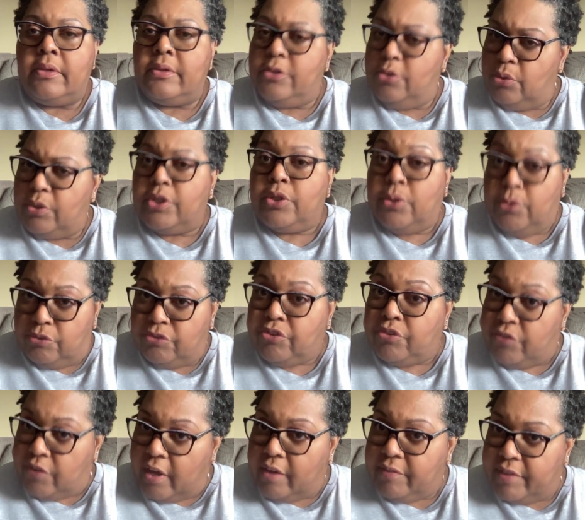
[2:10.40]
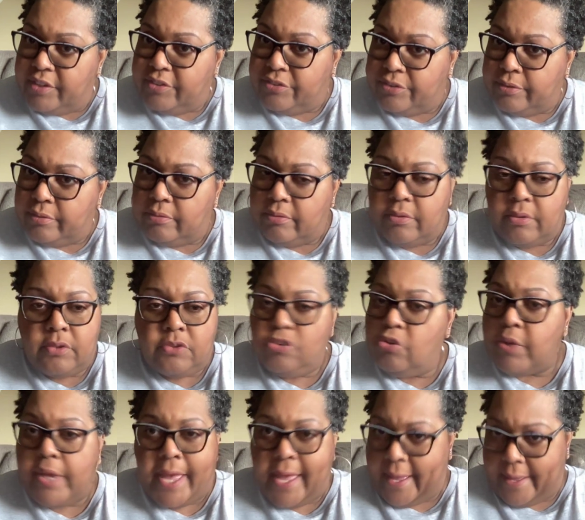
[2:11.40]
you can lose your salvation.
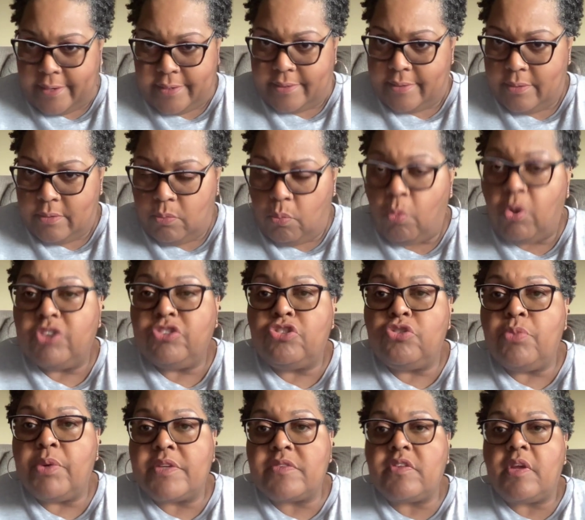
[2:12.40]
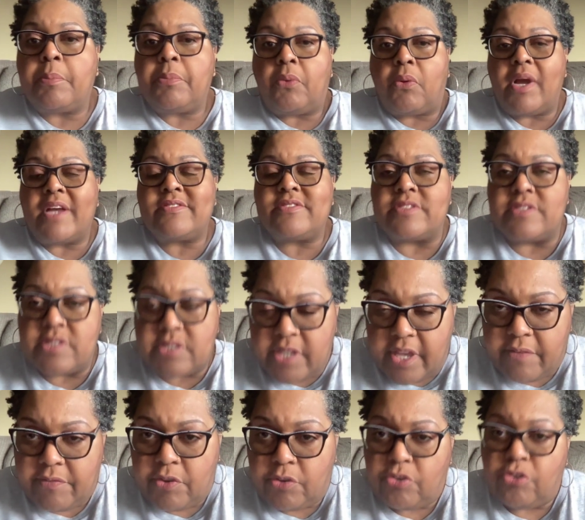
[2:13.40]
You can't. Once you accept Christ as
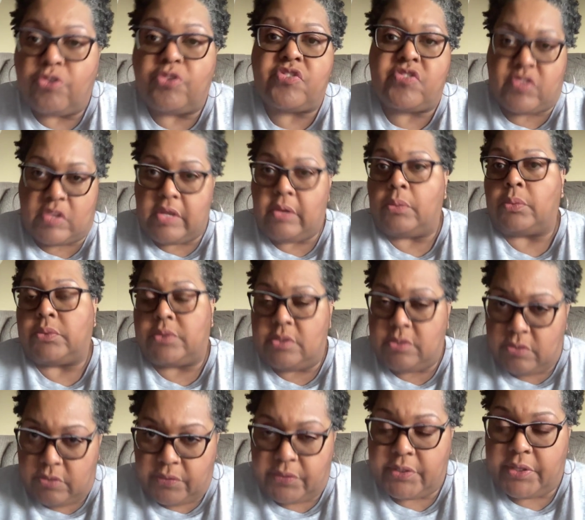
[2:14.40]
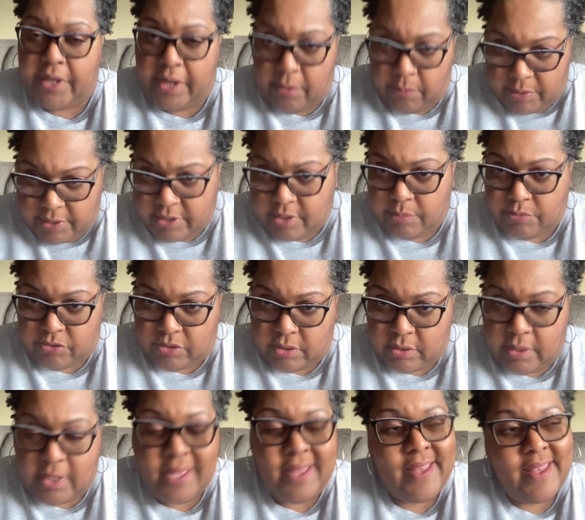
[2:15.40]
Savior, you're sealed until the day of
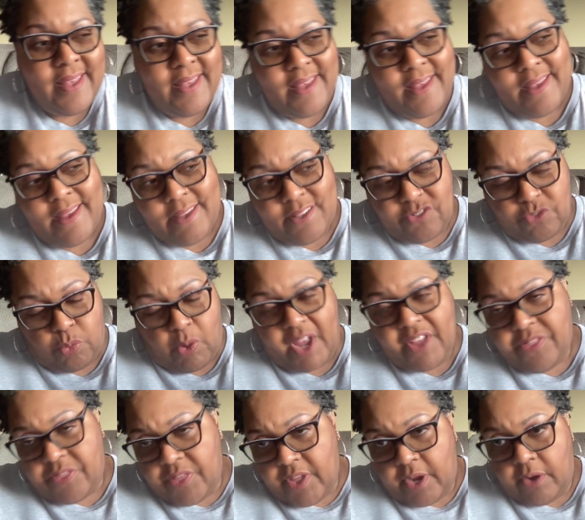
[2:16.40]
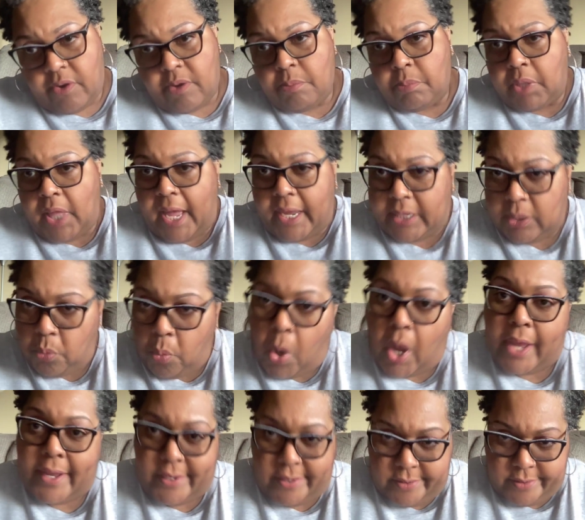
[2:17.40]
redemption. It's right there in black and
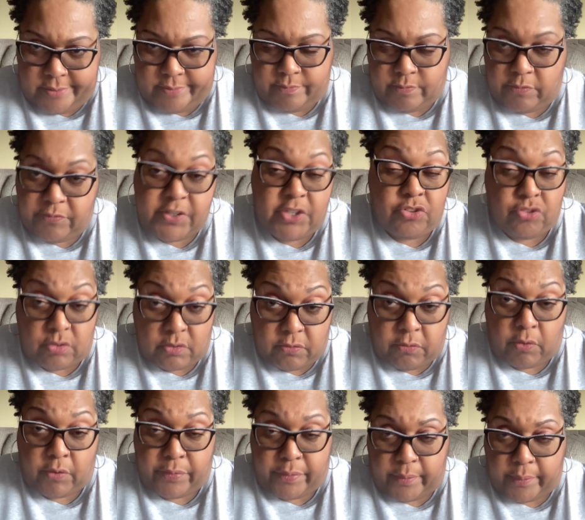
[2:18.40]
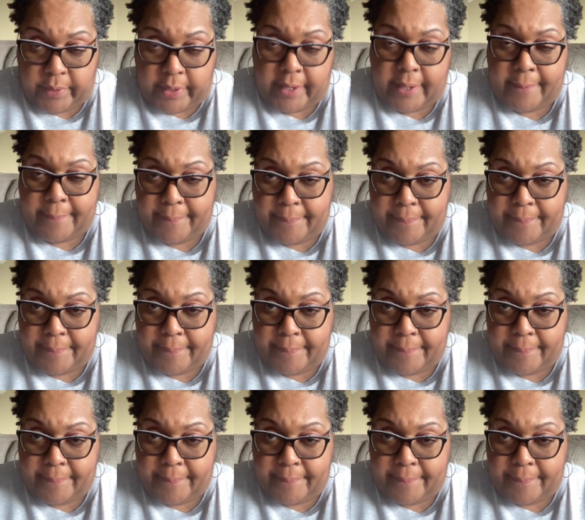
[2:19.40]
white, Ephesians 4.30.